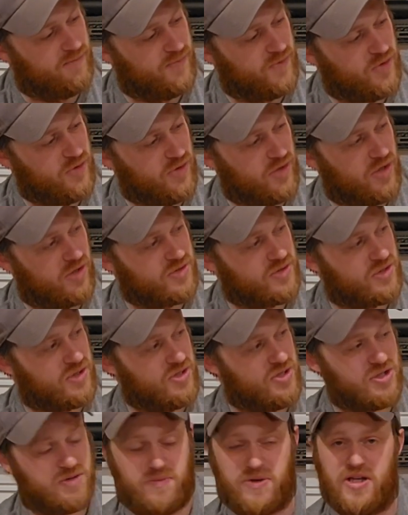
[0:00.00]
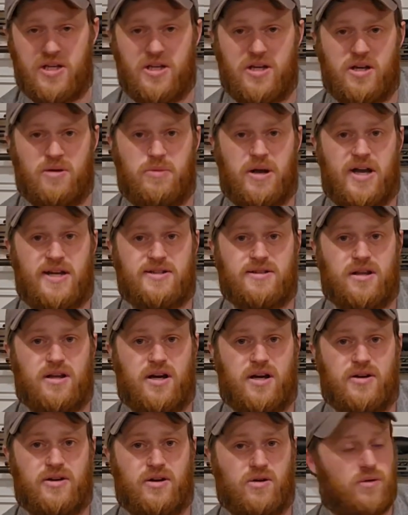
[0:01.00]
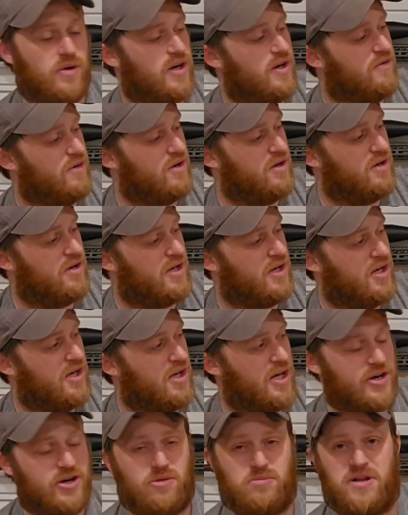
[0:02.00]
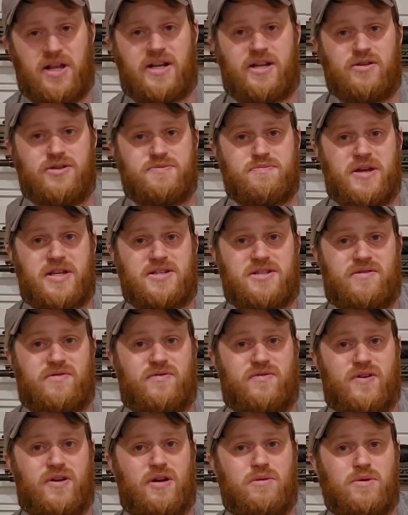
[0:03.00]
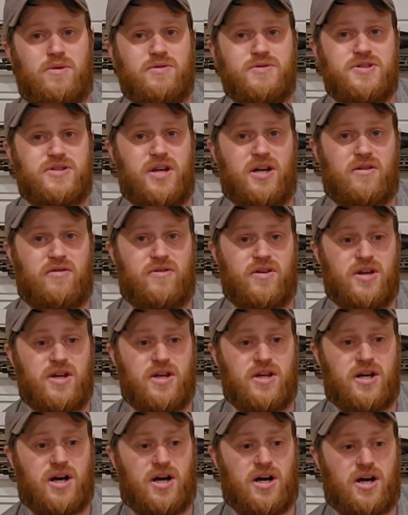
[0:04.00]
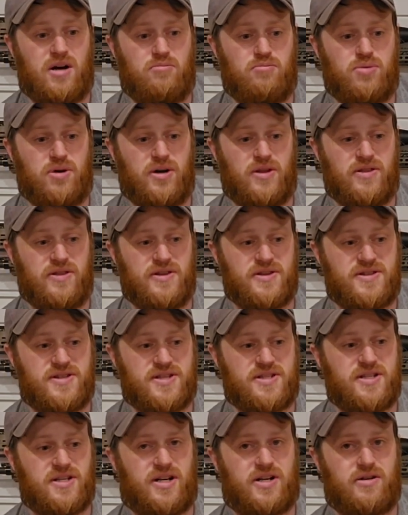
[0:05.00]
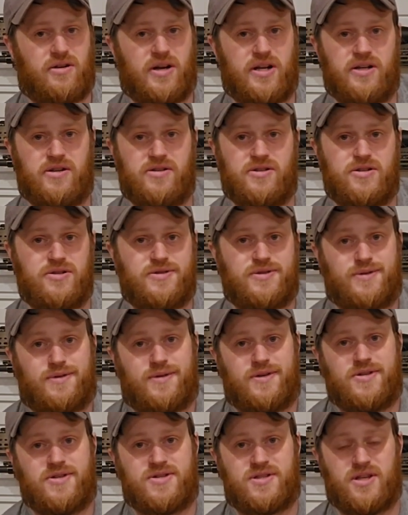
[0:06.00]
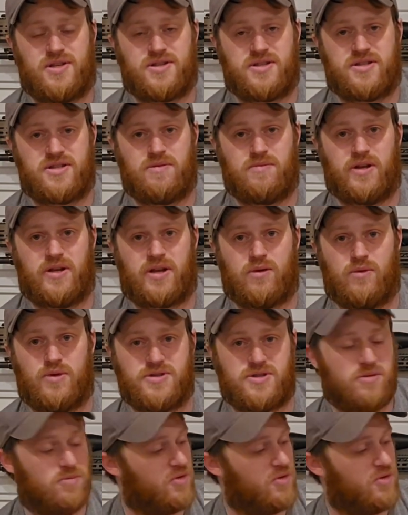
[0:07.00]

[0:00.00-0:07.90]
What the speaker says: Who knows, could just be a bad lot or whatever. I know Black Hills makes some phenomenal stuff, but the 69 grain 223 just doesn't seem like it wants to